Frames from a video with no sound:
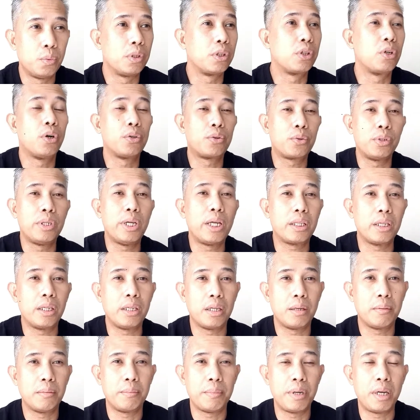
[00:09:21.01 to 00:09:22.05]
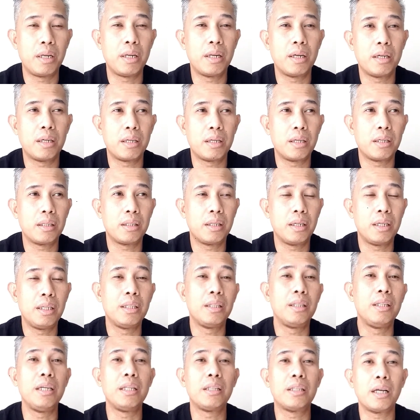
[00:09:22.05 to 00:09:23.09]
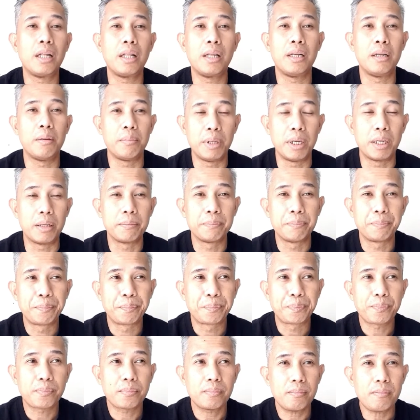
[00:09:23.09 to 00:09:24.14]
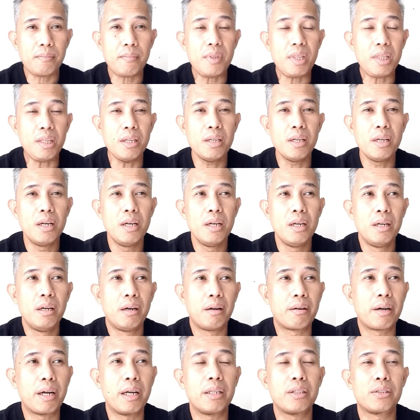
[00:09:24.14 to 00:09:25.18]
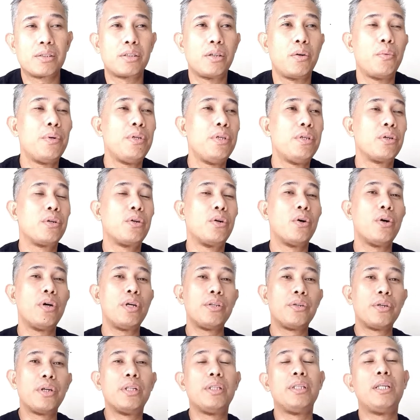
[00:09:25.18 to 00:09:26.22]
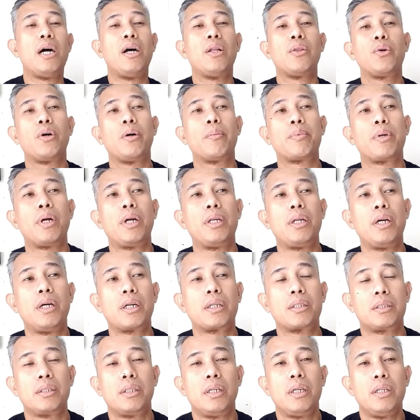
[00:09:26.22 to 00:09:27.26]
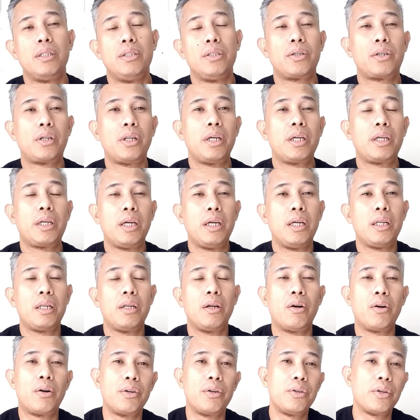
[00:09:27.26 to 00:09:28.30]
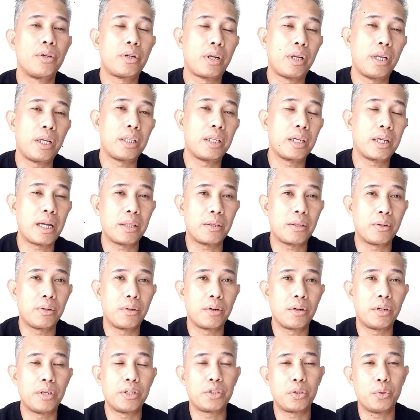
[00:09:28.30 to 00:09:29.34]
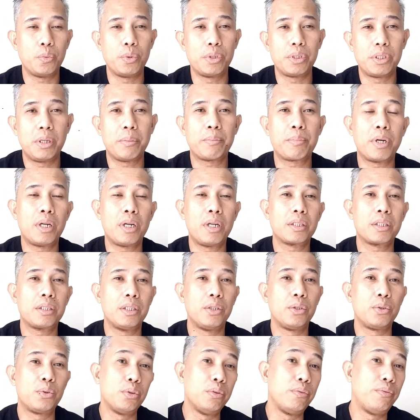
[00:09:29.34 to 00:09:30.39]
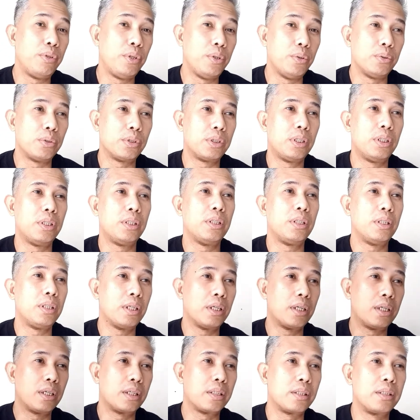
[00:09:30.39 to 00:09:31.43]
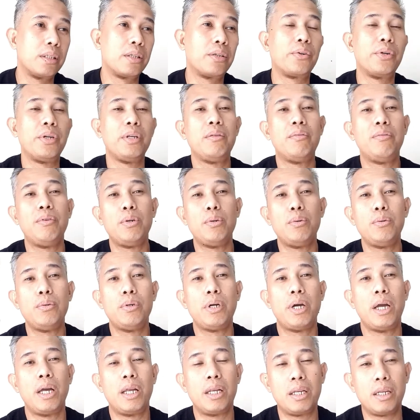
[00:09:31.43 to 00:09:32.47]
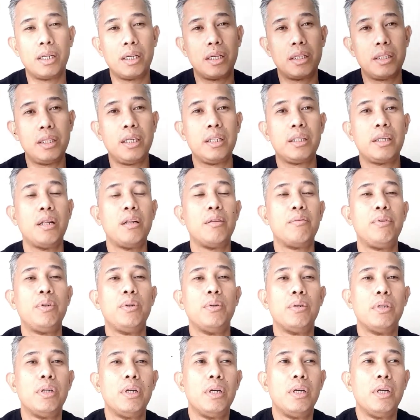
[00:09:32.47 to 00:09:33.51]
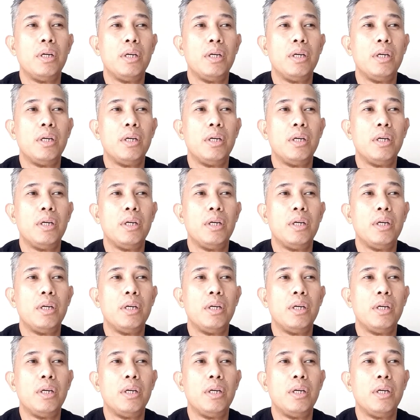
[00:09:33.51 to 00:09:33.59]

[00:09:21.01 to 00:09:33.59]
We'll go to that in detail in a bit. Alright, so when you go and drill down to a product, you click it, or you click the categories, you will see products in two views, the grid view and the detailed view.